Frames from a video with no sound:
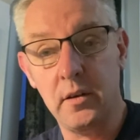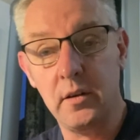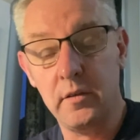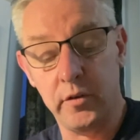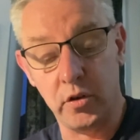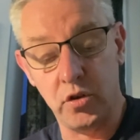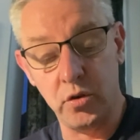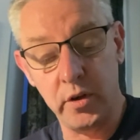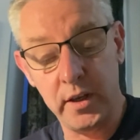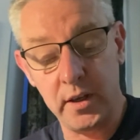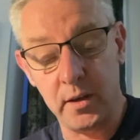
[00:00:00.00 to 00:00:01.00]
For
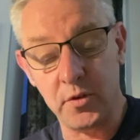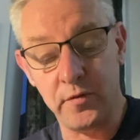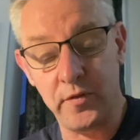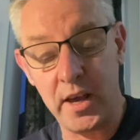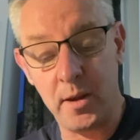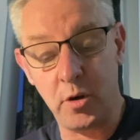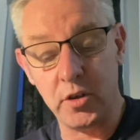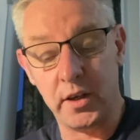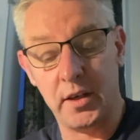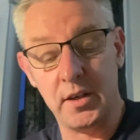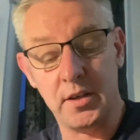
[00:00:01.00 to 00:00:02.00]
Joey, it was very much a
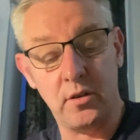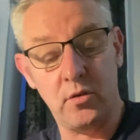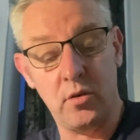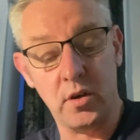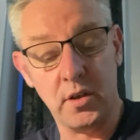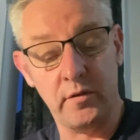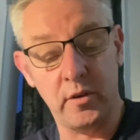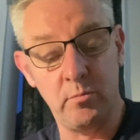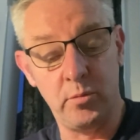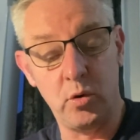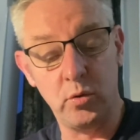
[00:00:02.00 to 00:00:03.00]
case of the horse having
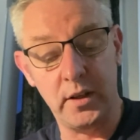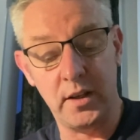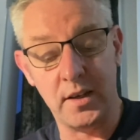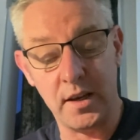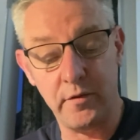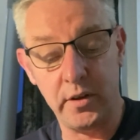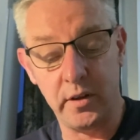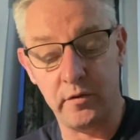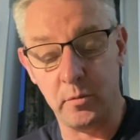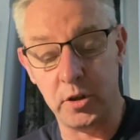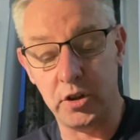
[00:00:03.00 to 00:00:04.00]
bolted, as everything
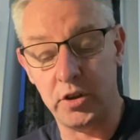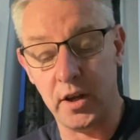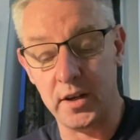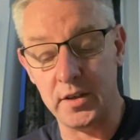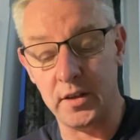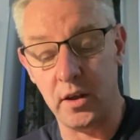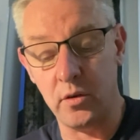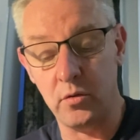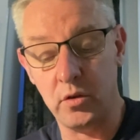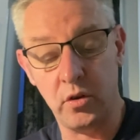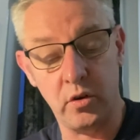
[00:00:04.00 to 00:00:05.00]
from his shins
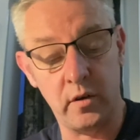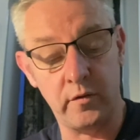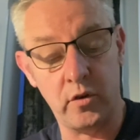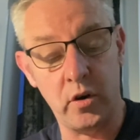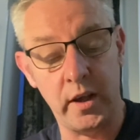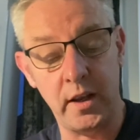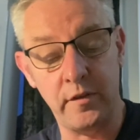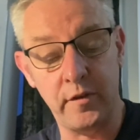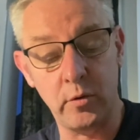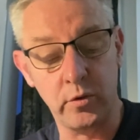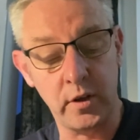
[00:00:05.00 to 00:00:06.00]
down couldn't have got any
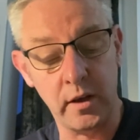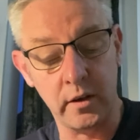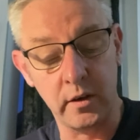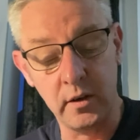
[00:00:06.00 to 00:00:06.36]
filthier.